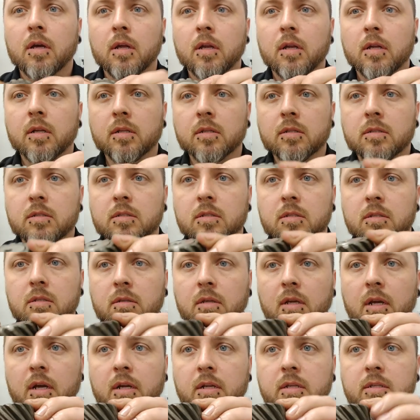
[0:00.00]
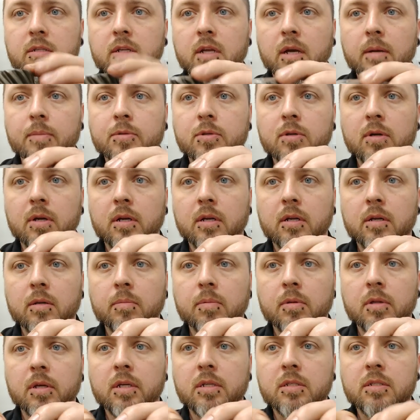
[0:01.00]
It kind of snaps right into
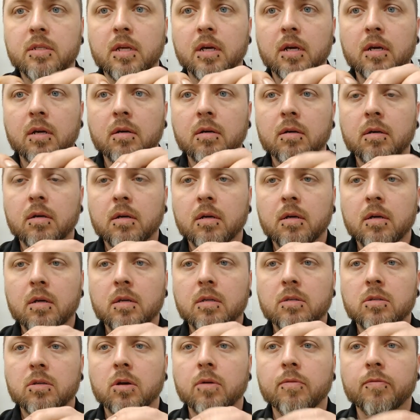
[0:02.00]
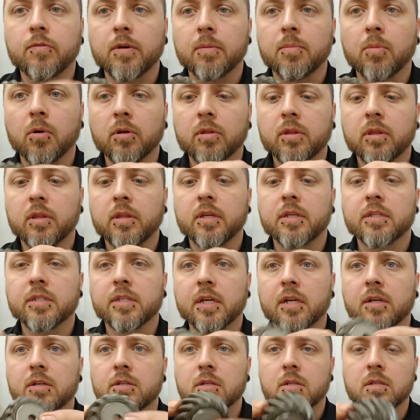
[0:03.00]
place now. So hopefully both of these
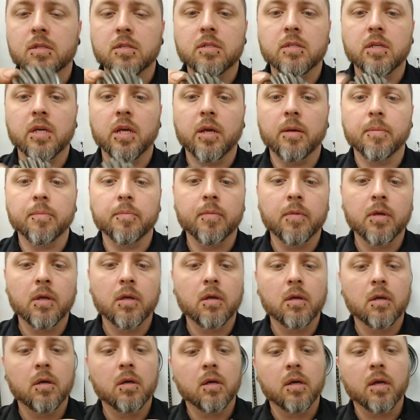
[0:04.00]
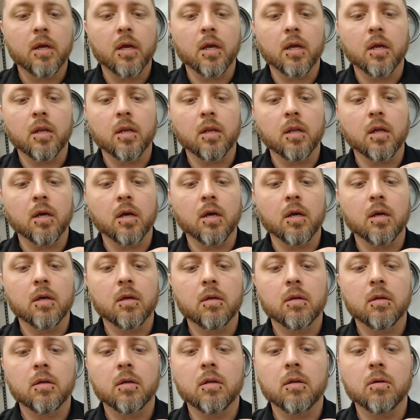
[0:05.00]
gears are the same and uh,
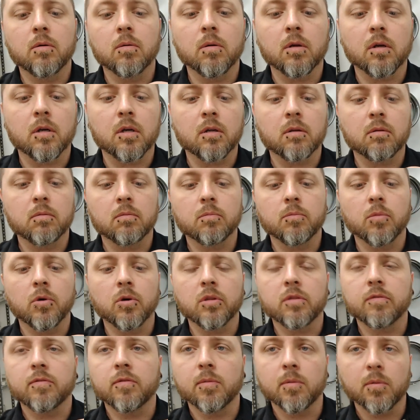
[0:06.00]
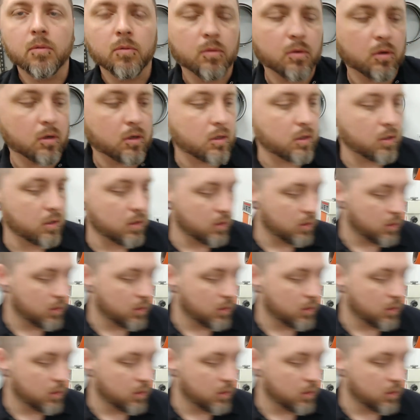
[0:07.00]
it'll work, both of them will work.